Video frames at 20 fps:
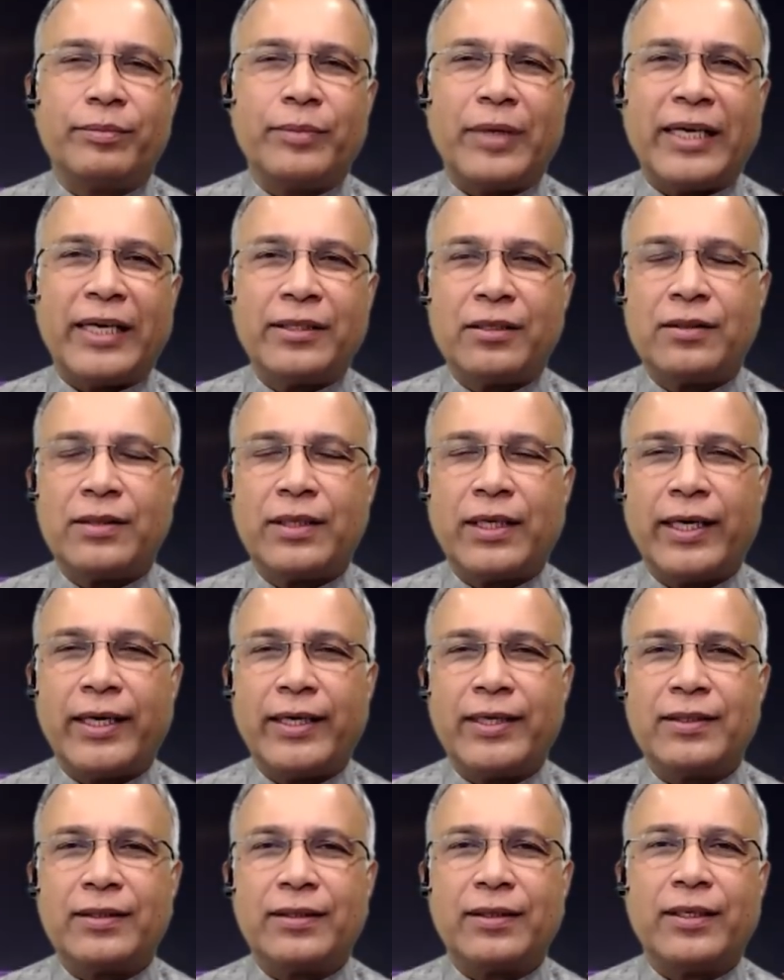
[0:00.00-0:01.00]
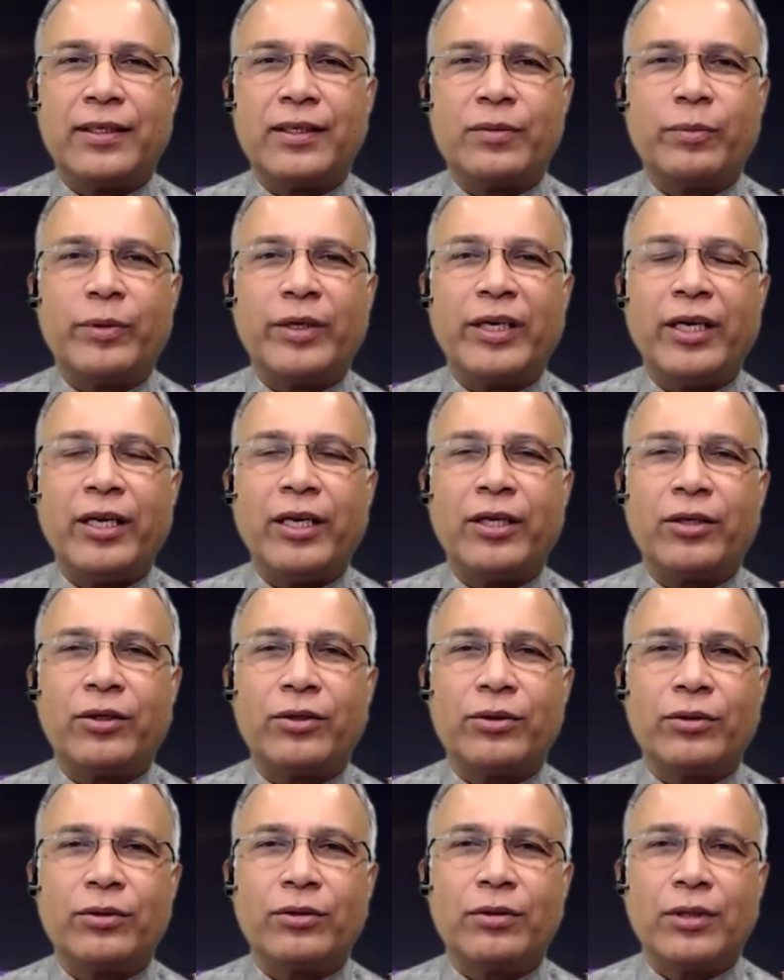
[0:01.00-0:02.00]
exercise is beginning
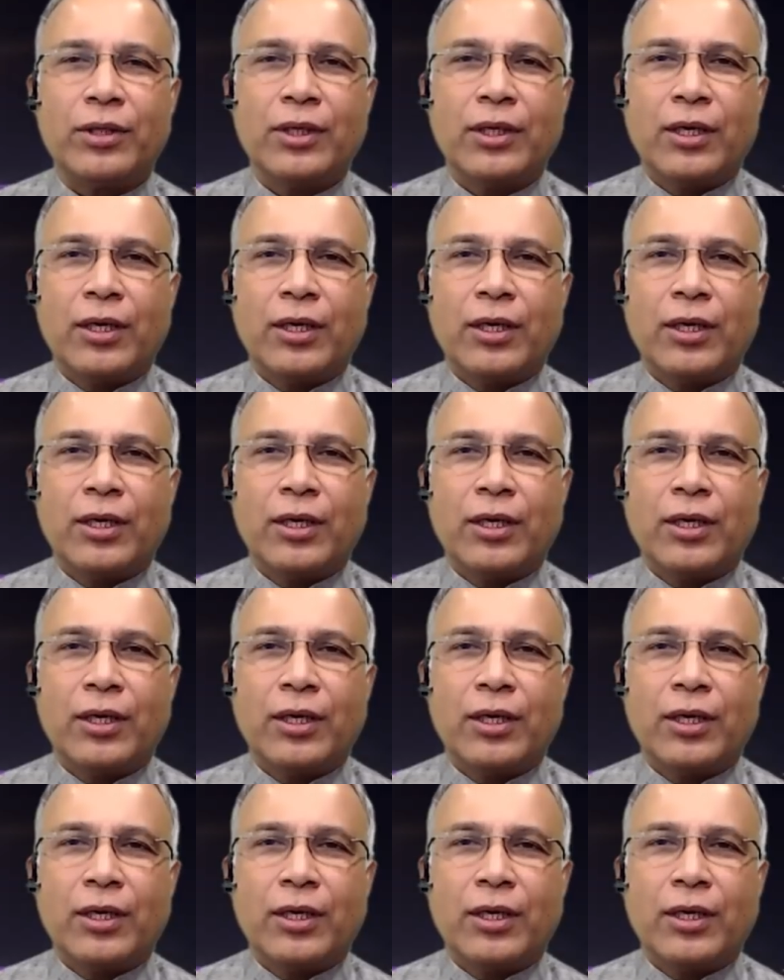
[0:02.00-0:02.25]
to